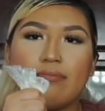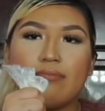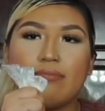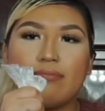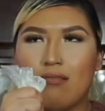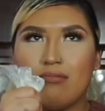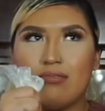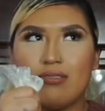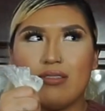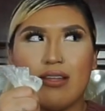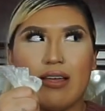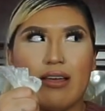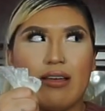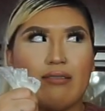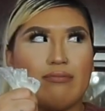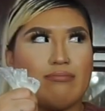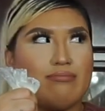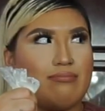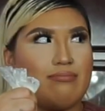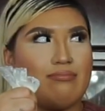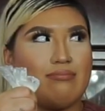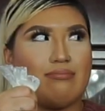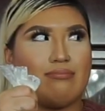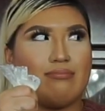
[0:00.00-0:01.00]
I was like,
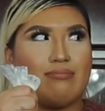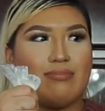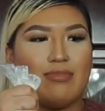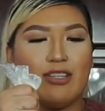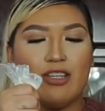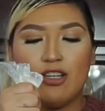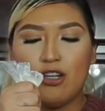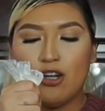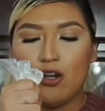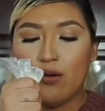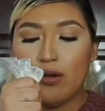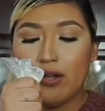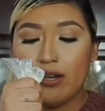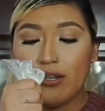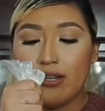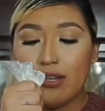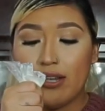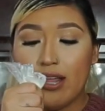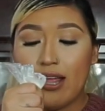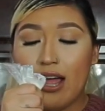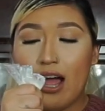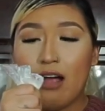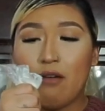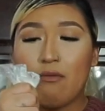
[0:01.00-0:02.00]
you know, and
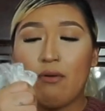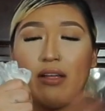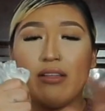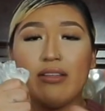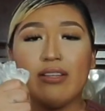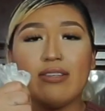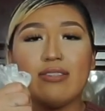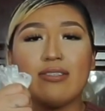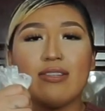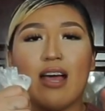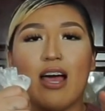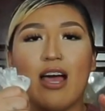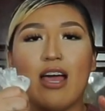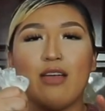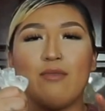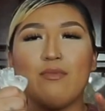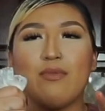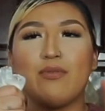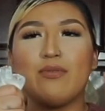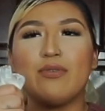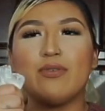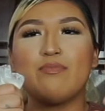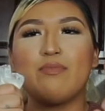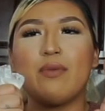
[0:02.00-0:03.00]
around this time
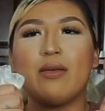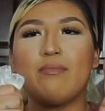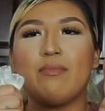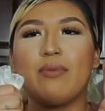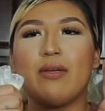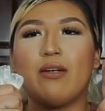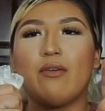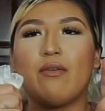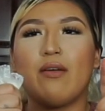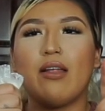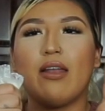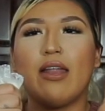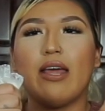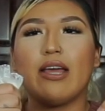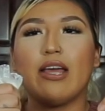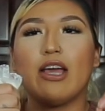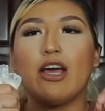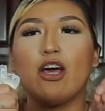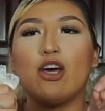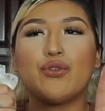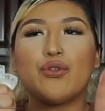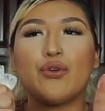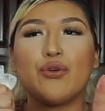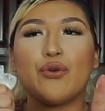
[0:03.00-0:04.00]
it was maybe around like
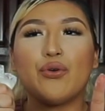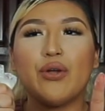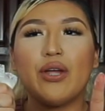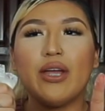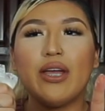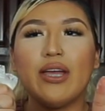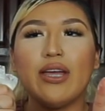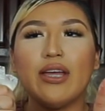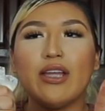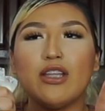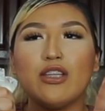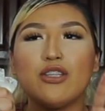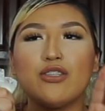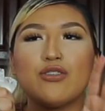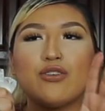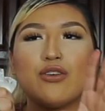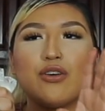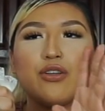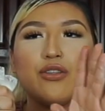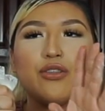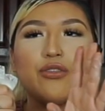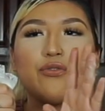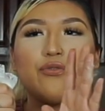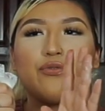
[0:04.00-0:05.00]
3
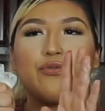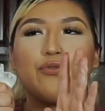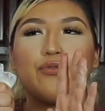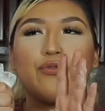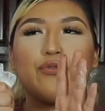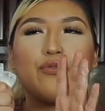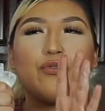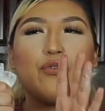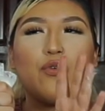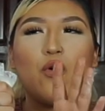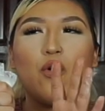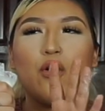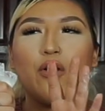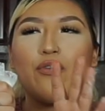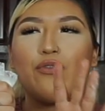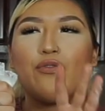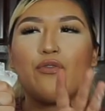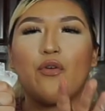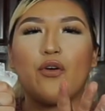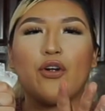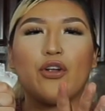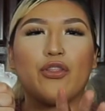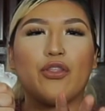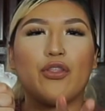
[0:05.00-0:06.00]
to
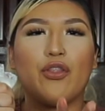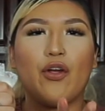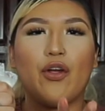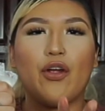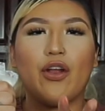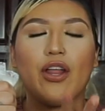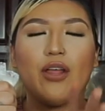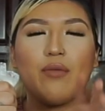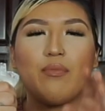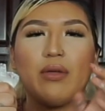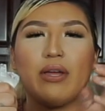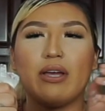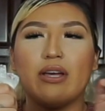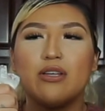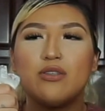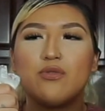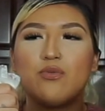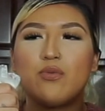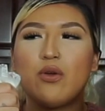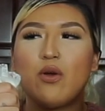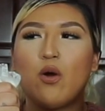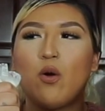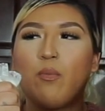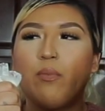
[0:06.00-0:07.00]
4:30 because
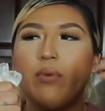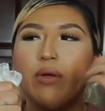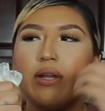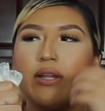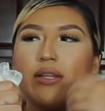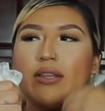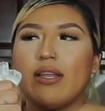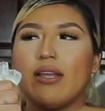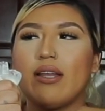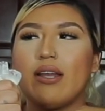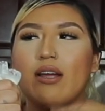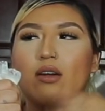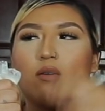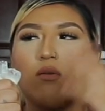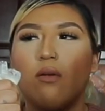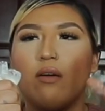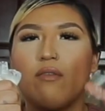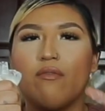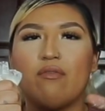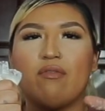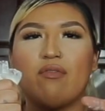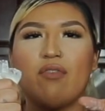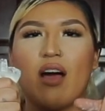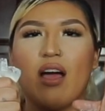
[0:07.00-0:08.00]
we opened I think like
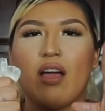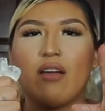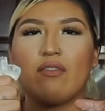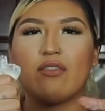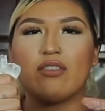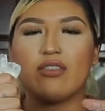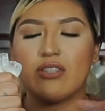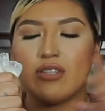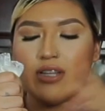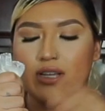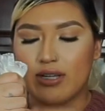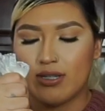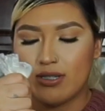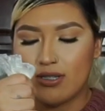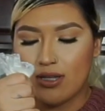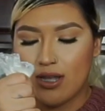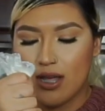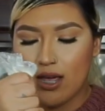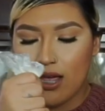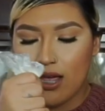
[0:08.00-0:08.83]
around 5 or 6.